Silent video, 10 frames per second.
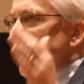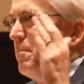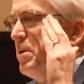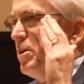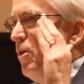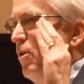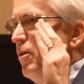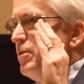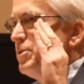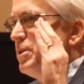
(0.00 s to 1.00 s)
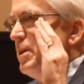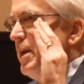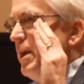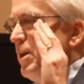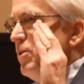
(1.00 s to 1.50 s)
because
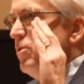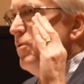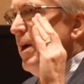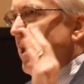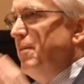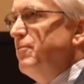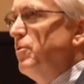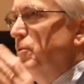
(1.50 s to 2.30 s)
you have to